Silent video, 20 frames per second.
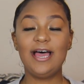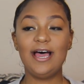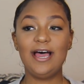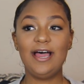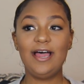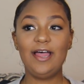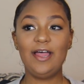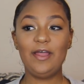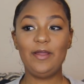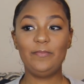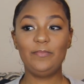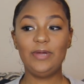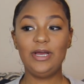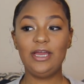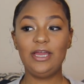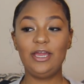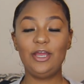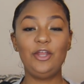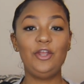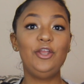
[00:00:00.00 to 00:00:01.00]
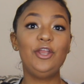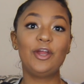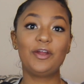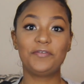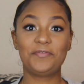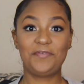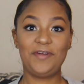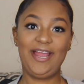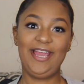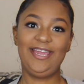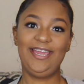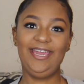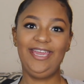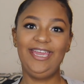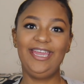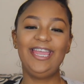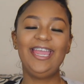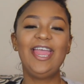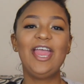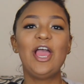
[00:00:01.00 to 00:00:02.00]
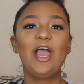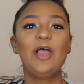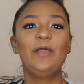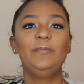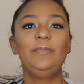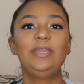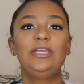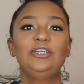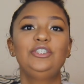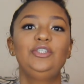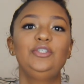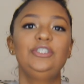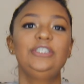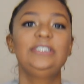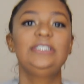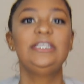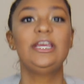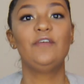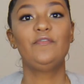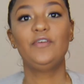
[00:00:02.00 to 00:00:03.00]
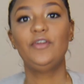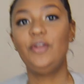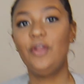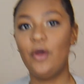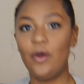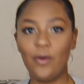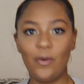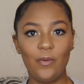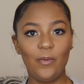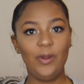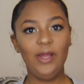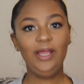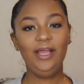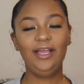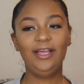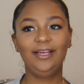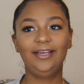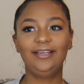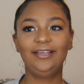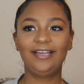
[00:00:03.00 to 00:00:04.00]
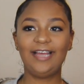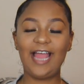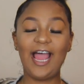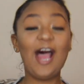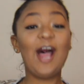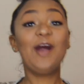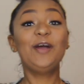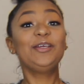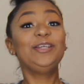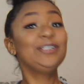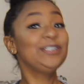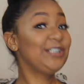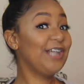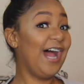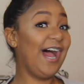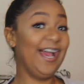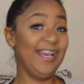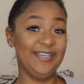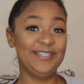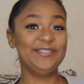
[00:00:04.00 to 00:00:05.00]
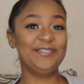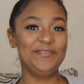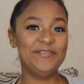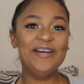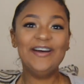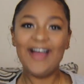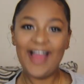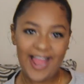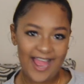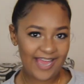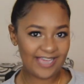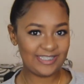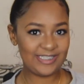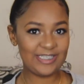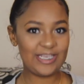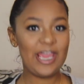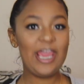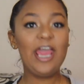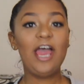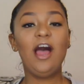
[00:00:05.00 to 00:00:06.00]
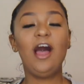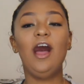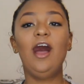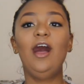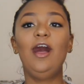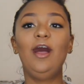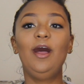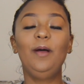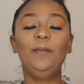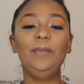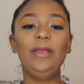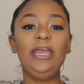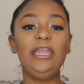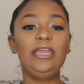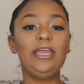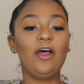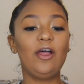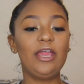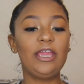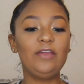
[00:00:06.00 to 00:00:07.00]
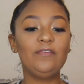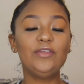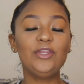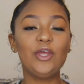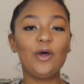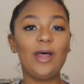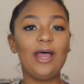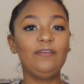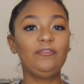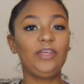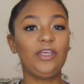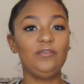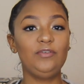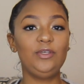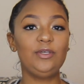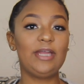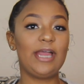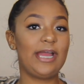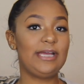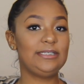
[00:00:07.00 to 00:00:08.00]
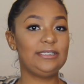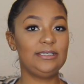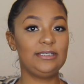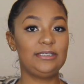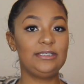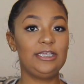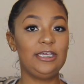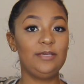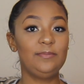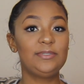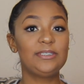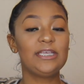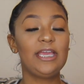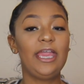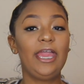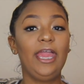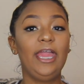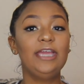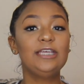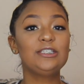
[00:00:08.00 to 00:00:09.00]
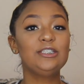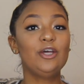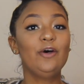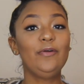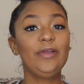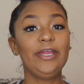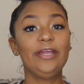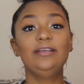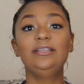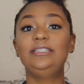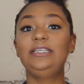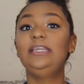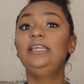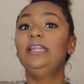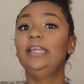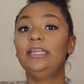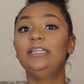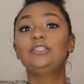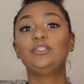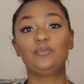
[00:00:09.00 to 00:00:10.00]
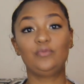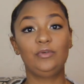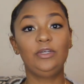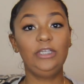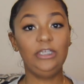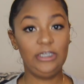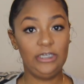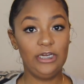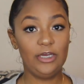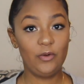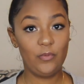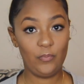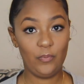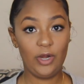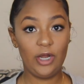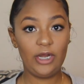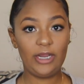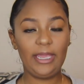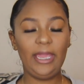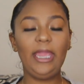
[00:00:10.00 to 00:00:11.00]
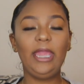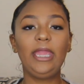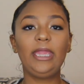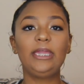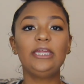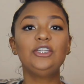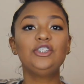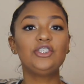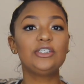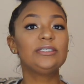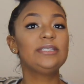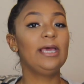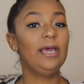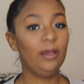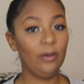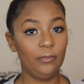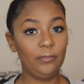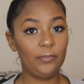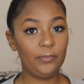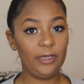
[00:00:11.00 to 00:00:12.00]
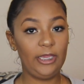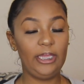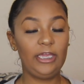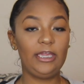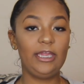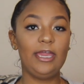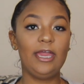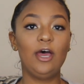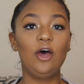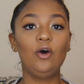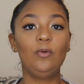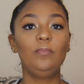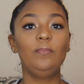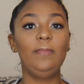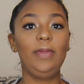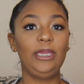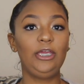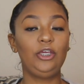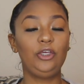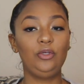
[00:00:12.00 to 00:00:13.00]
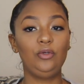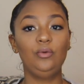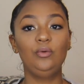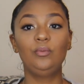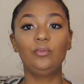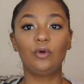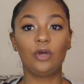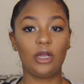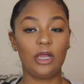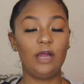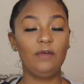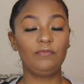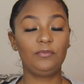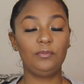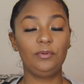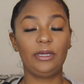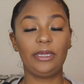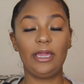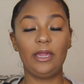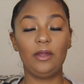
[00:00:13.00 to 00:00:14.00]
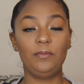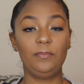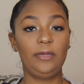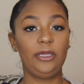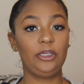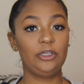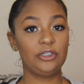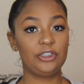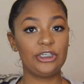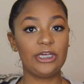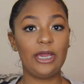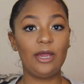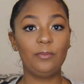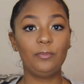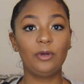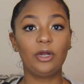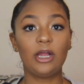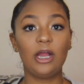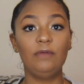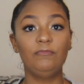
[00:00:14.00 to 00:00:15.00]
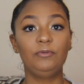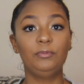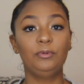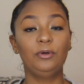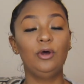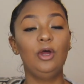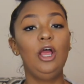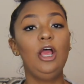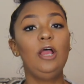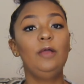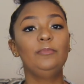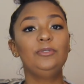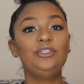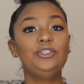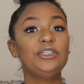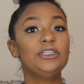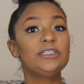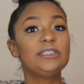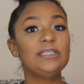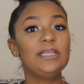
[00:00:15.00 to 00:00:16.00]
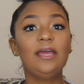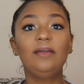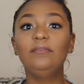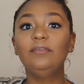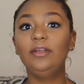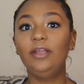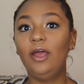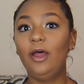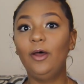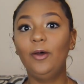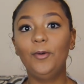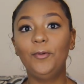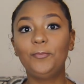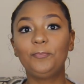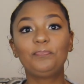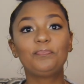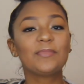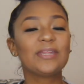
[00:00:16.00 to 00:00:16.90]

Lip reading: nerve-wracking, because you just never know how your child will act. And even though I've given you guys these tips, it's no guarantee that it's really gonna work. It could just help. It can help make you more comfortable. It can help make your child more comfortable. But you just never know,